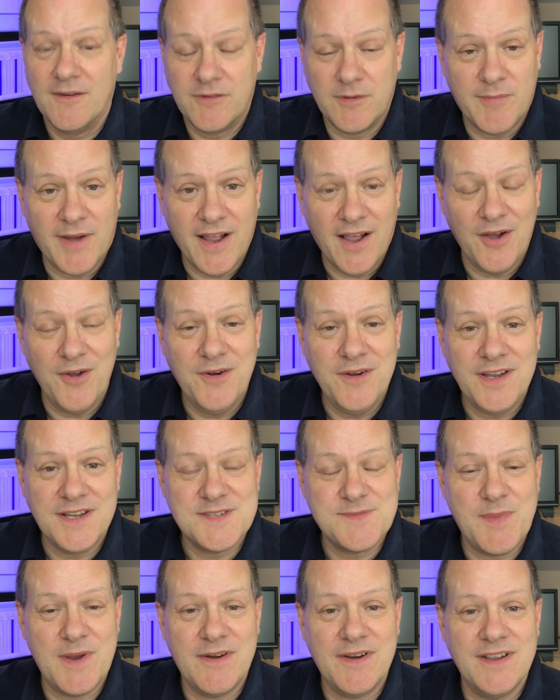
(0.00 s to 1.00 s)
From my own
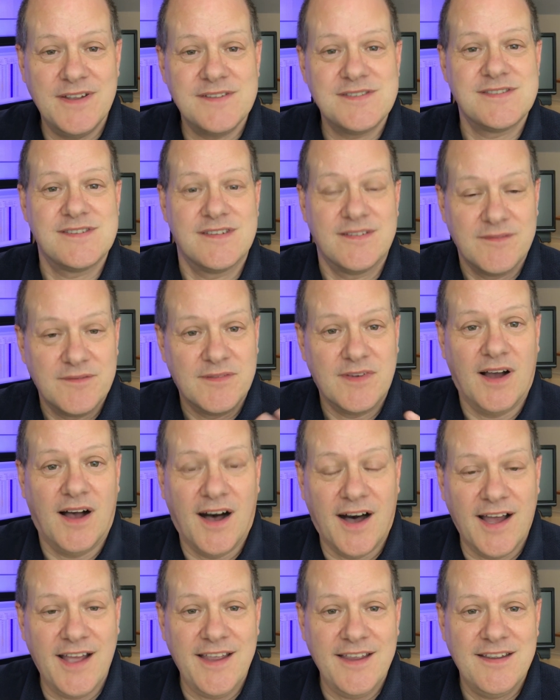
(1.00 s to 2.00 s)
experience,
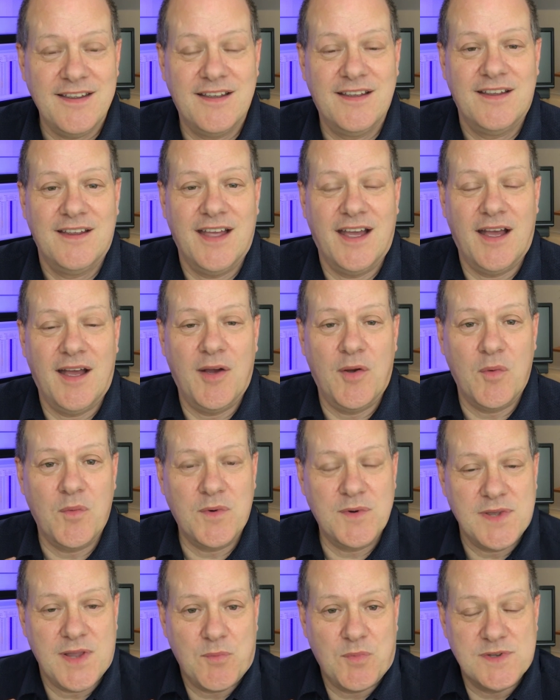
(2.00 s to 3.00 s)
I
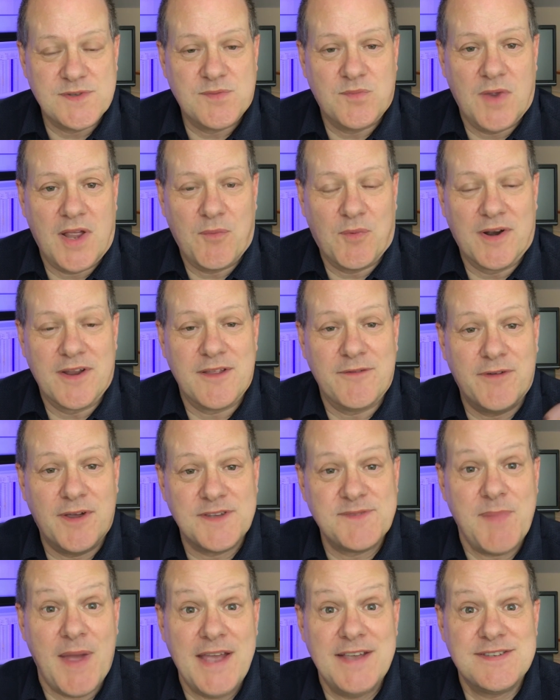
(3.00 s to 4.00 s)
was one of the
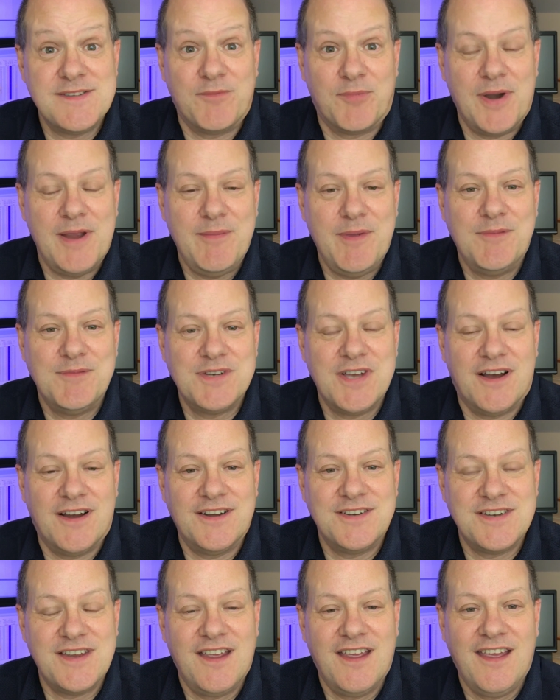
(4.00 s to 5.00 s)
first payers of premium
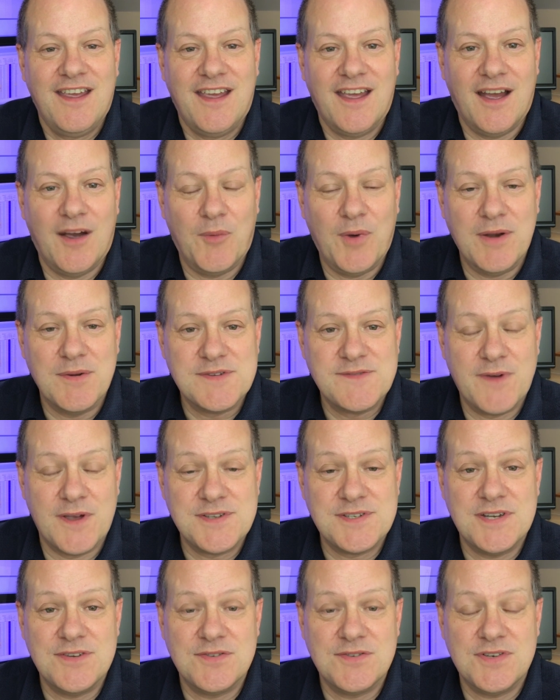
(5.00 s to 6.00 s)
charge when it was
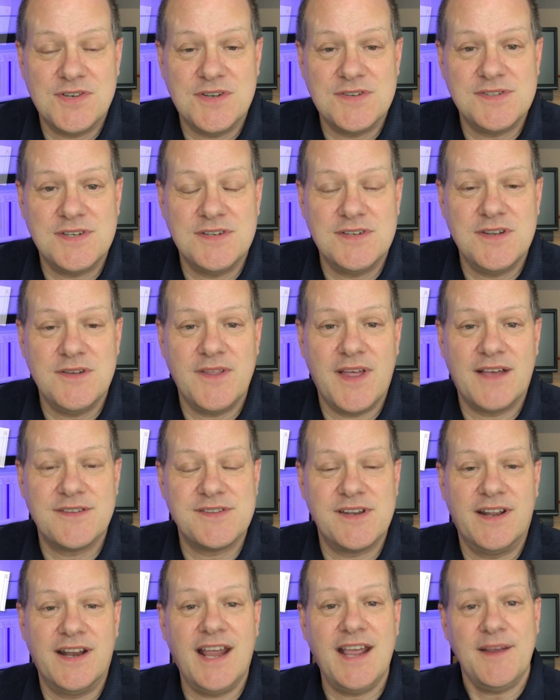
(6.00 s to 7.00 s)
first introduced in
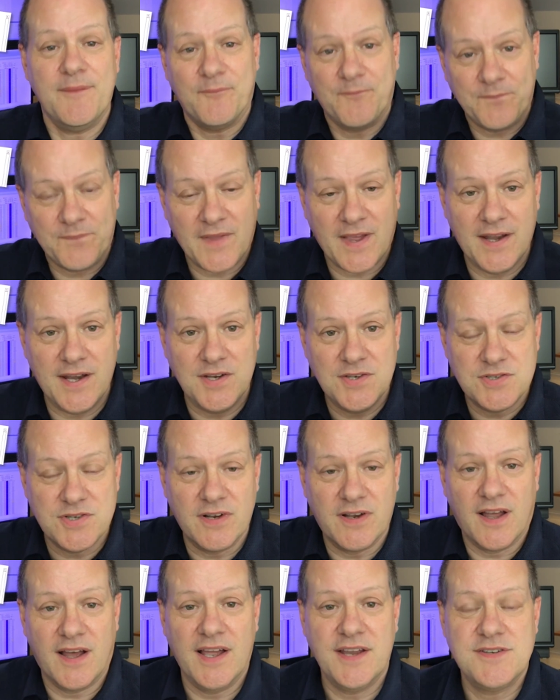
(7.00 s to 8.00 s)
2008, and in
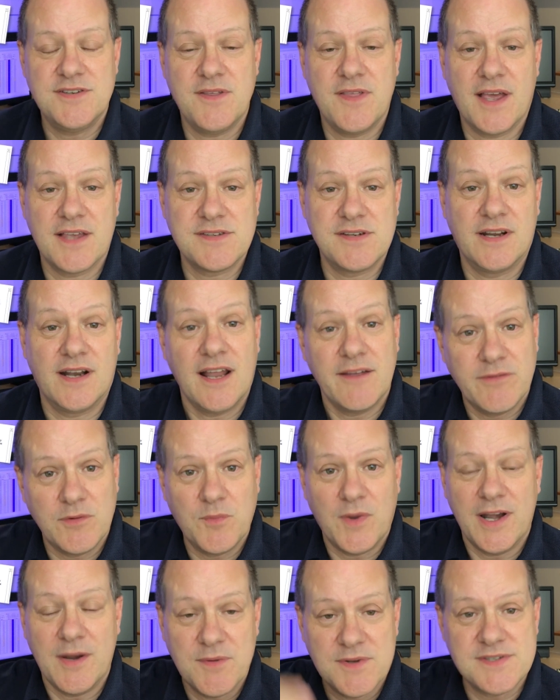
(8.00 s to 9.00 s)
July
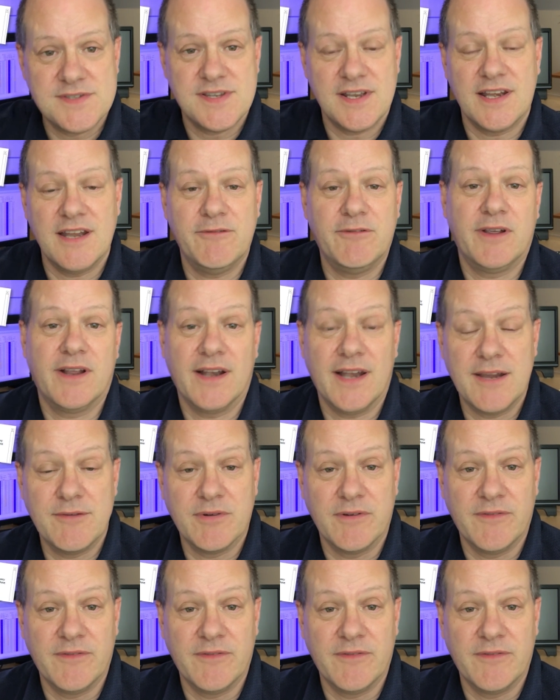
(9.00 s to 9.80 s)
2011 when it was significantly